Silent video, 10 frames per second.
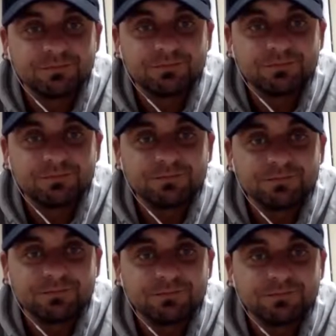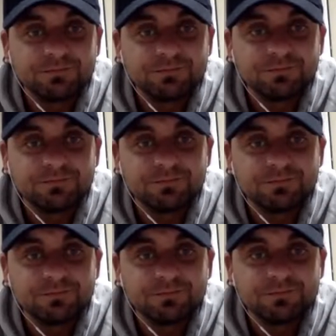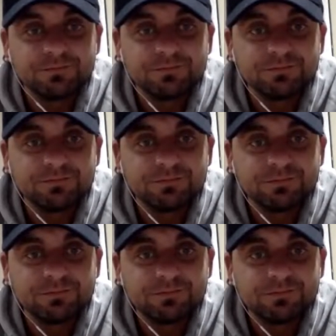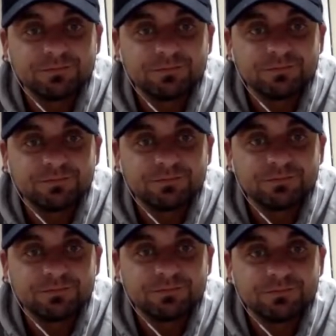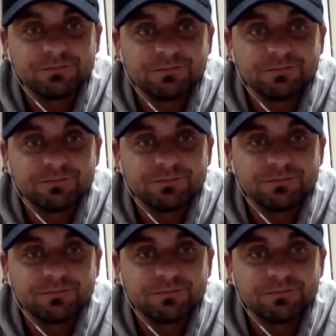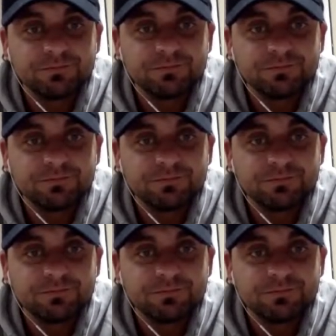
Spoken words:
(silent)